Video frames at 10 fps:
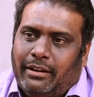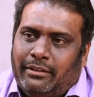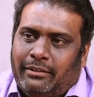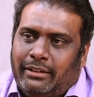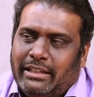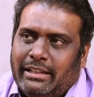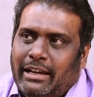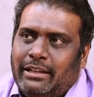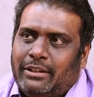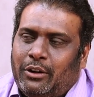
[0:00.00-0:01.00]
And these
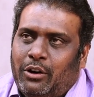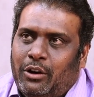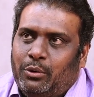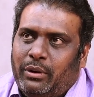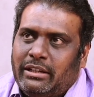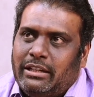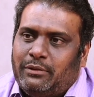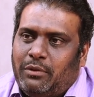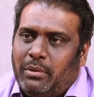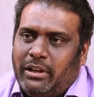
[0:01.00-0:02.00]
guys are not doing it
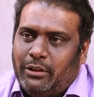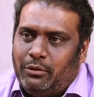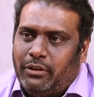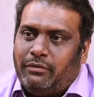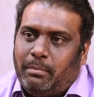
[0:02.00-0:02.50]
just for money, they're doing it for